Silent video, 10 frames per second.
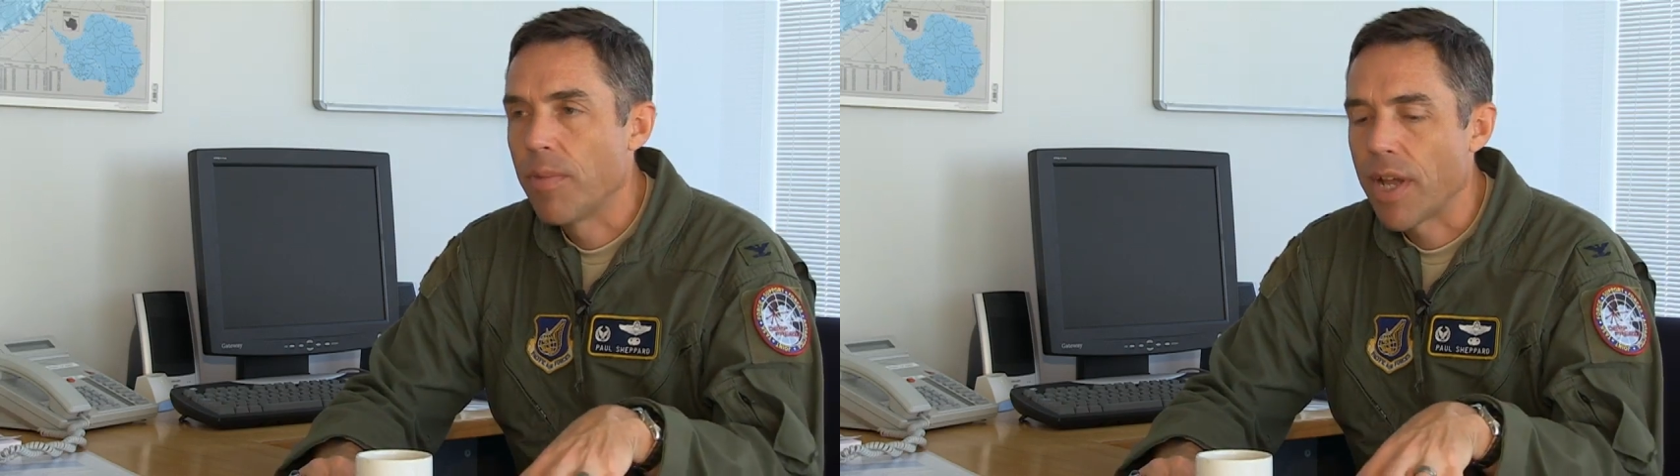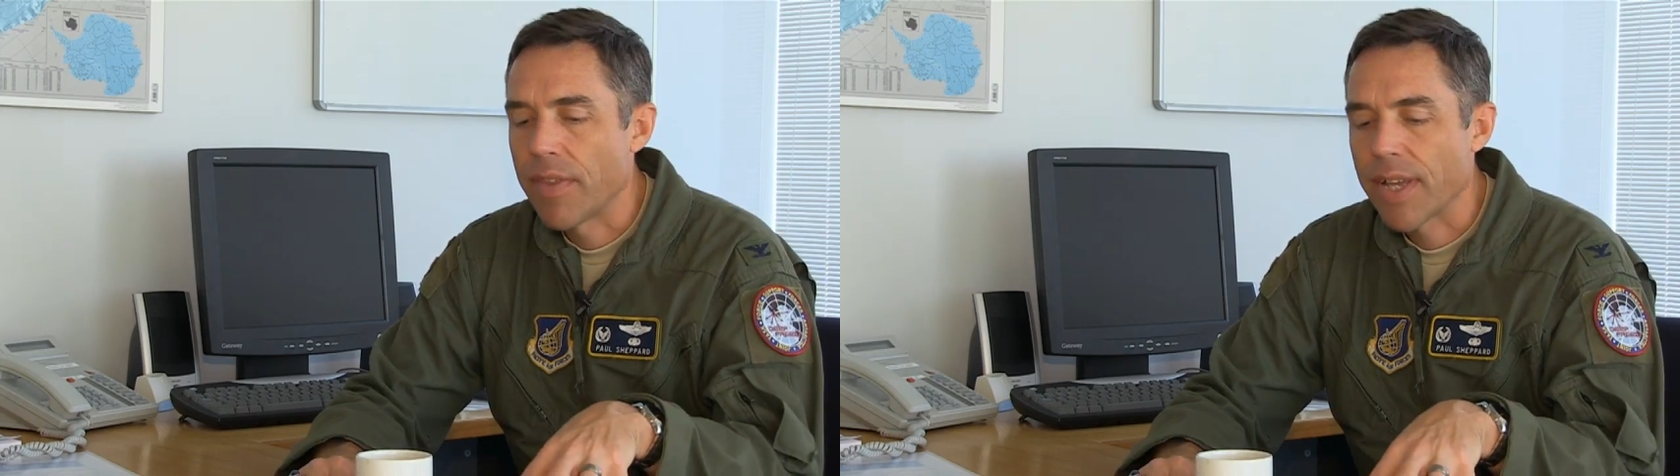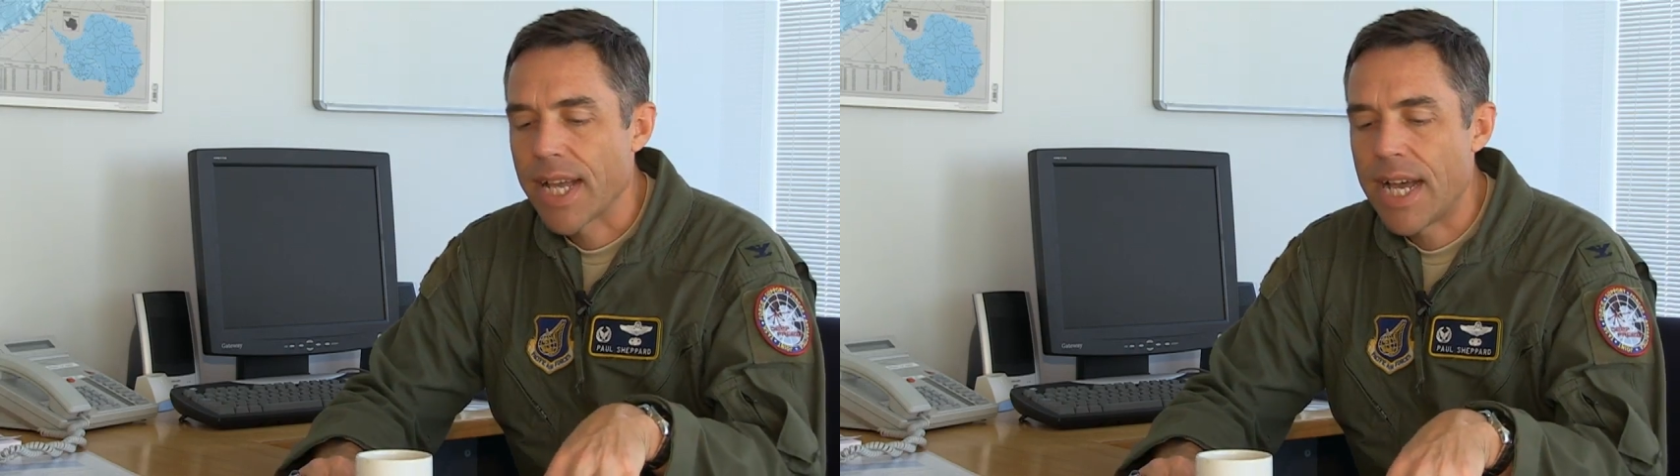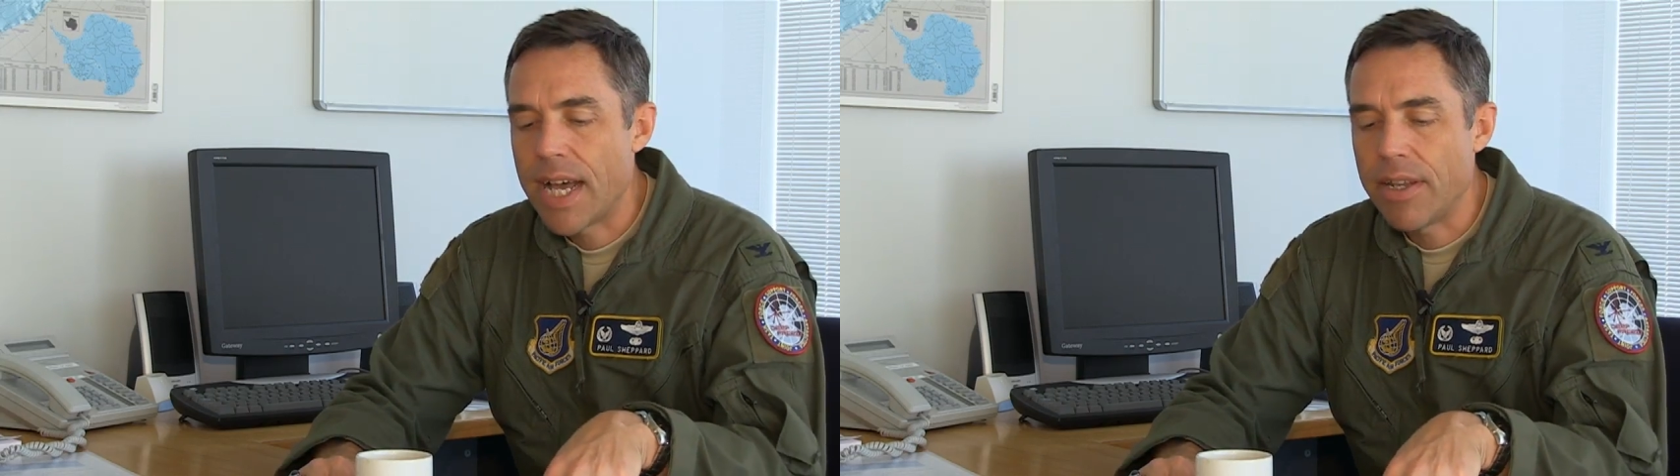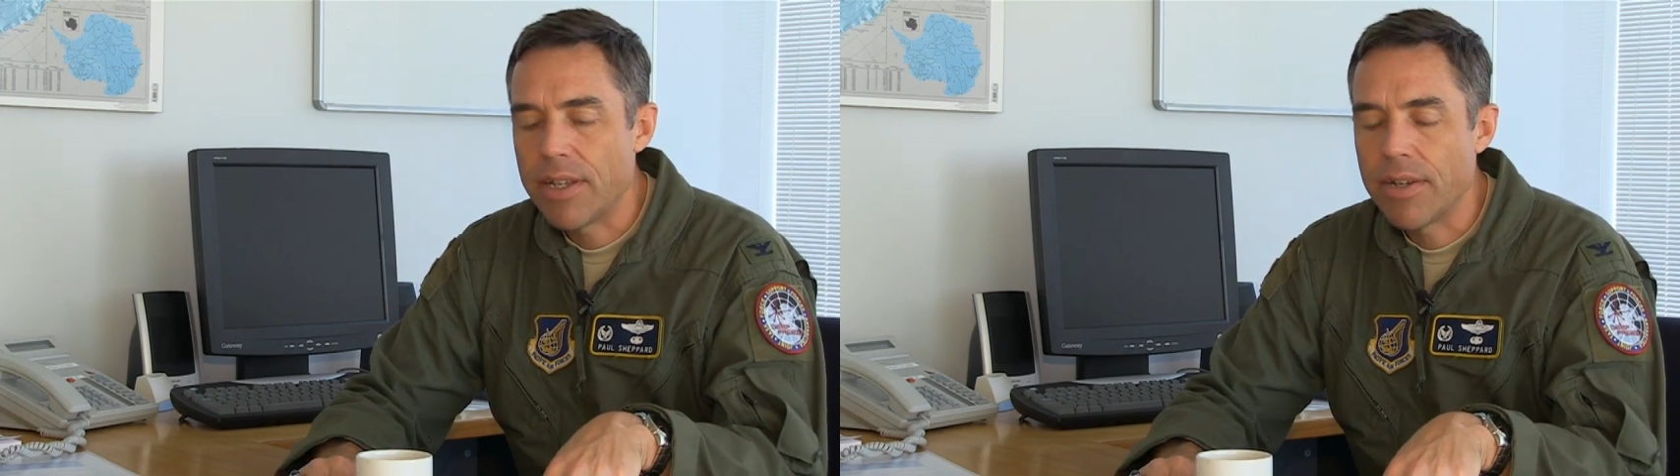But on the
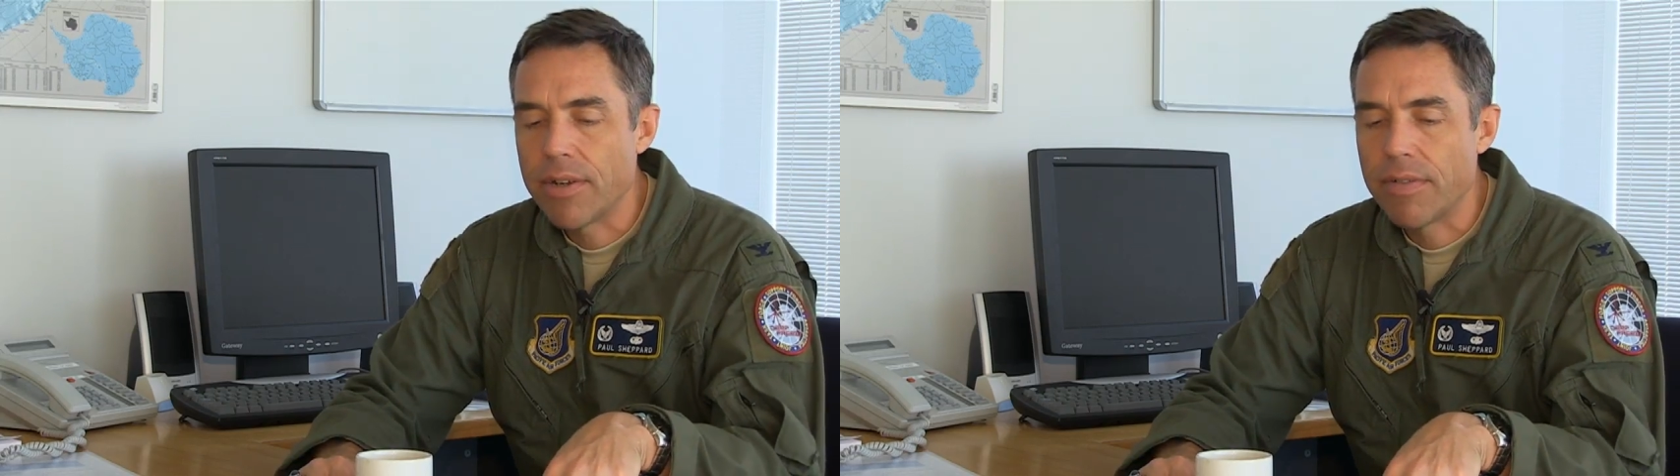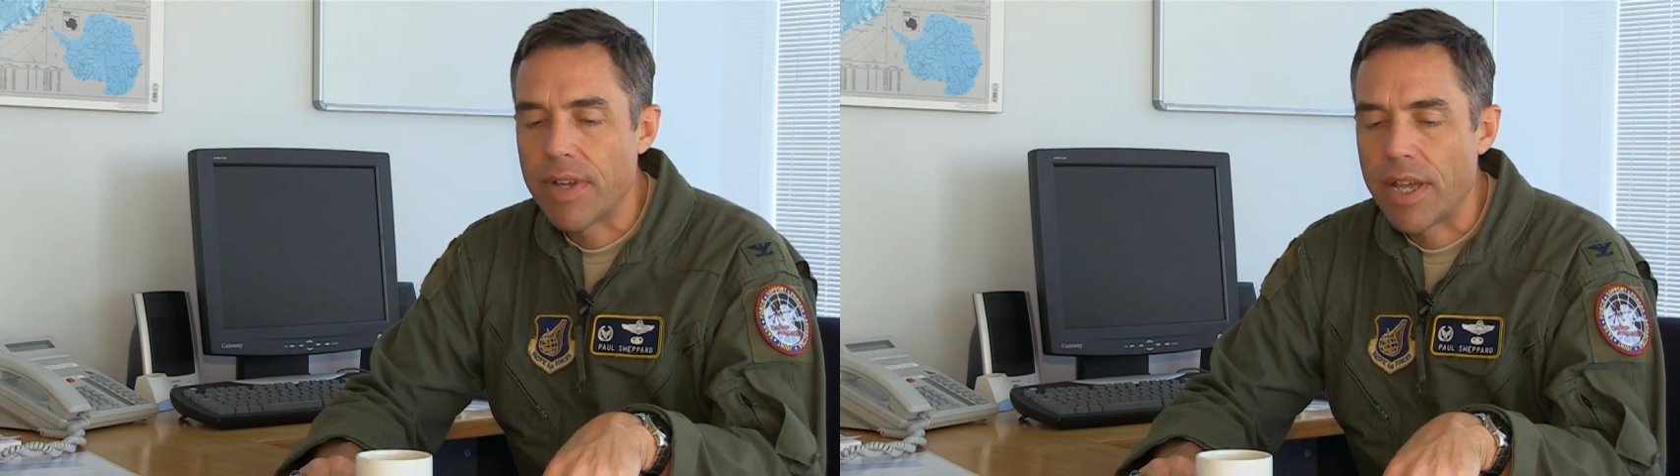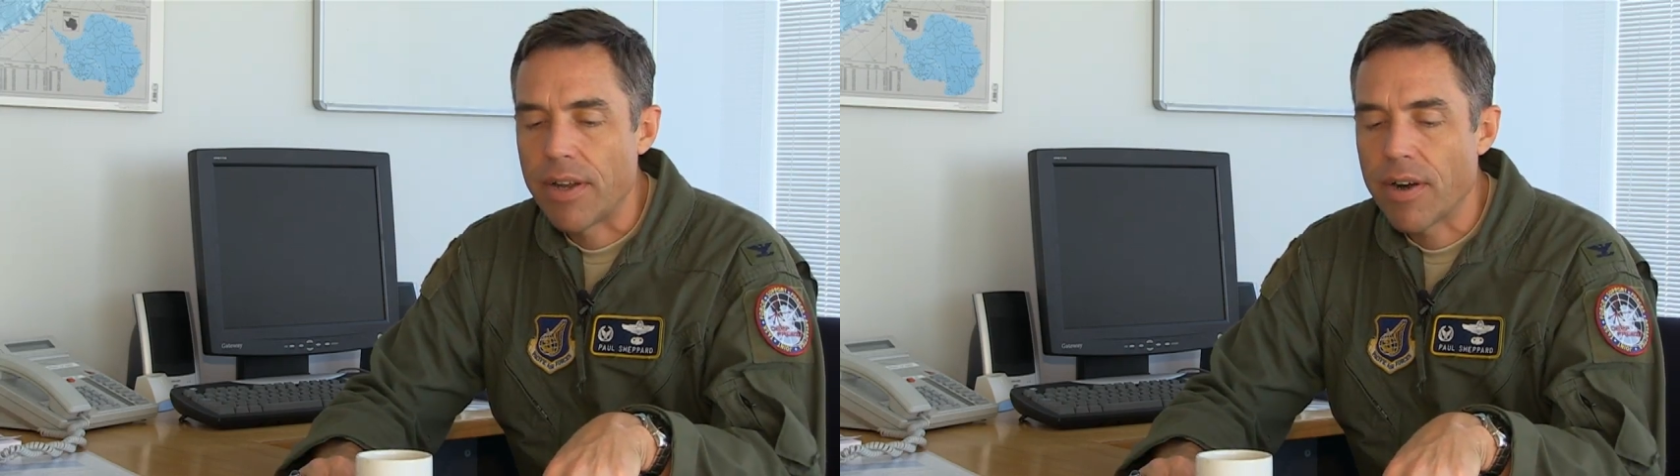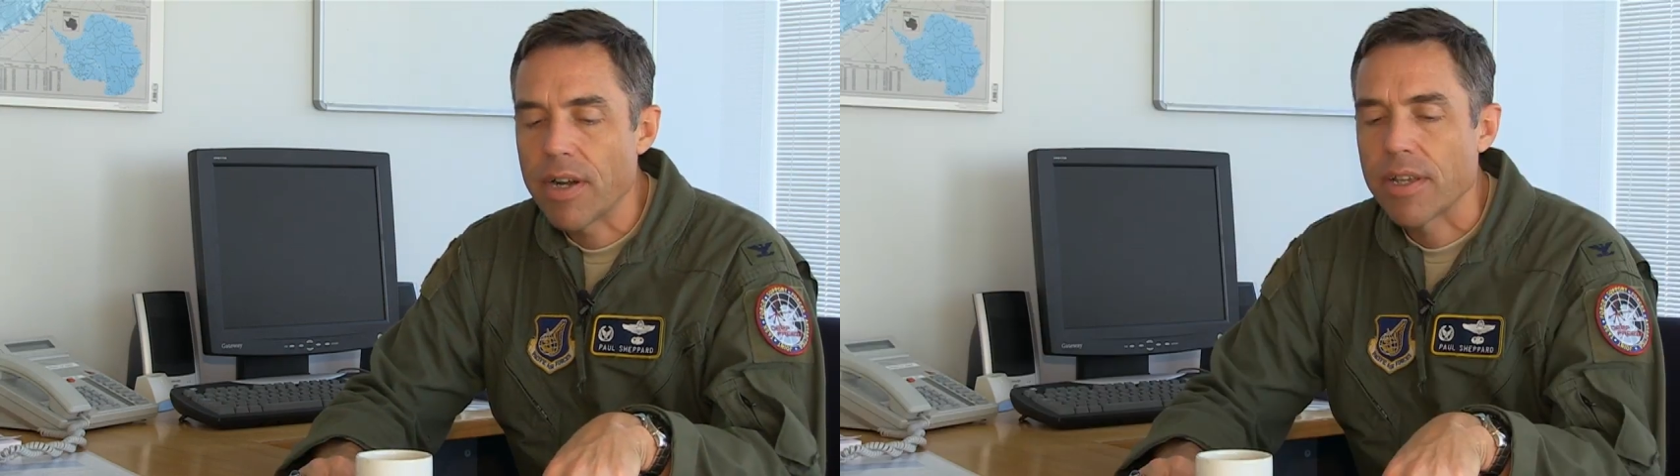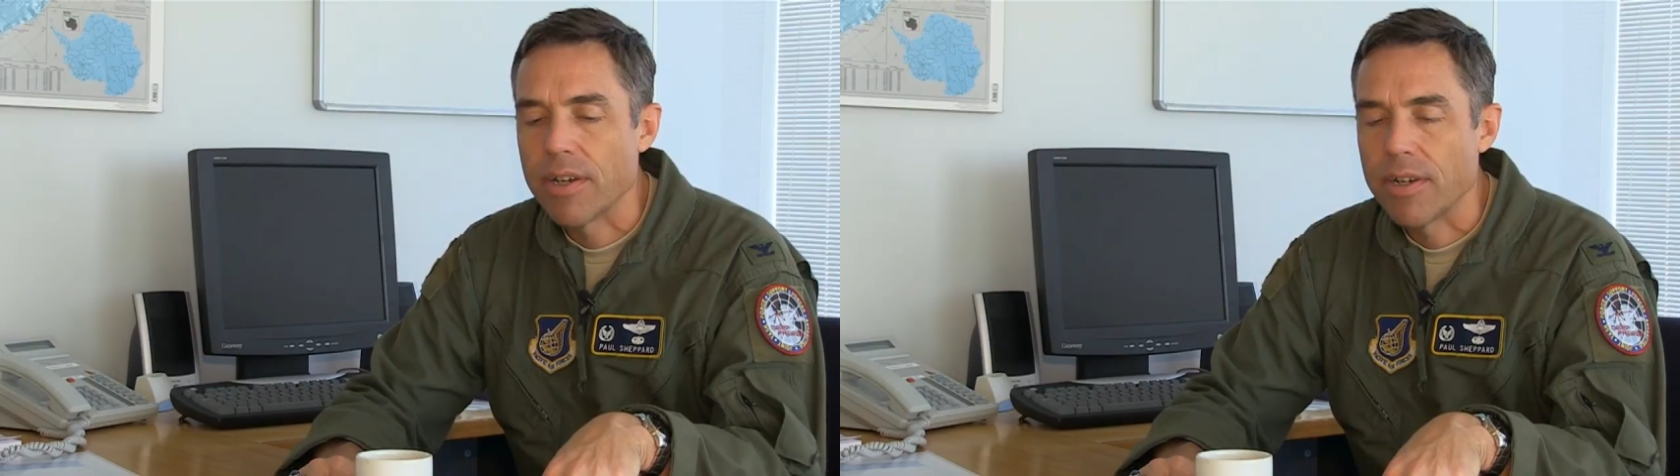continent of
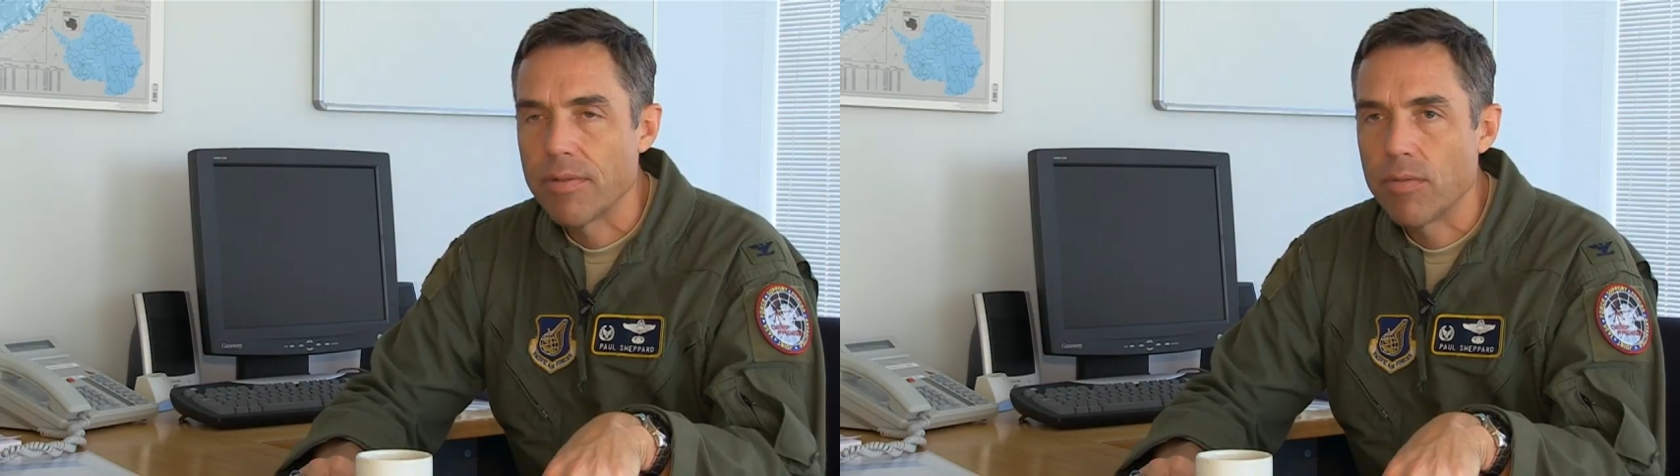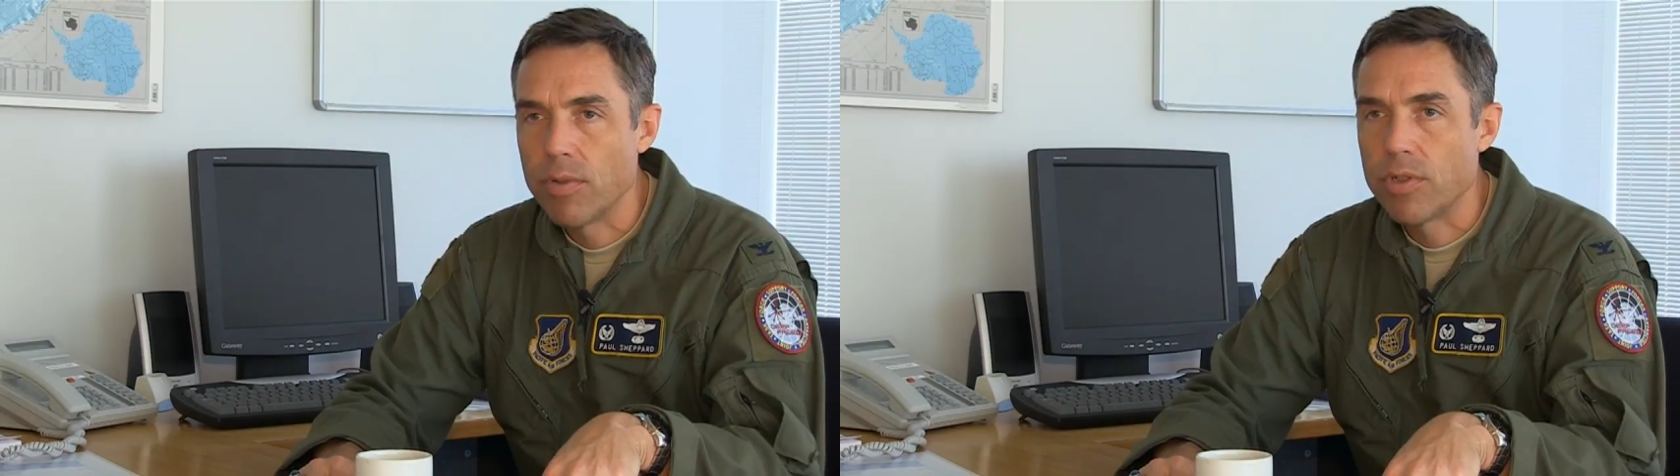Antarctica,